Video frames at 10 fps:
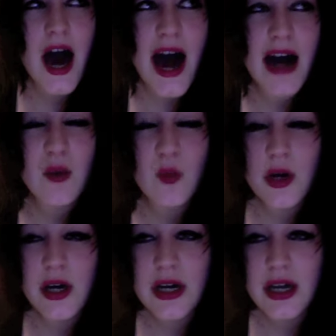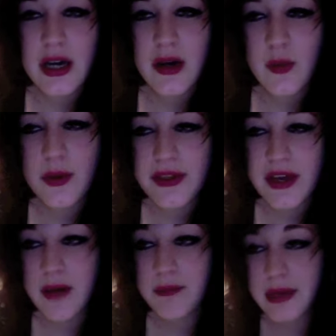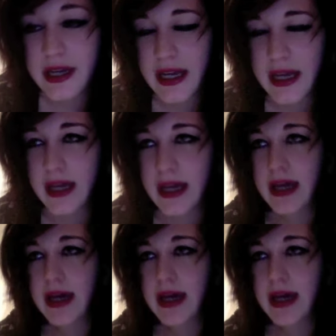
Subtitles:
I work with a company.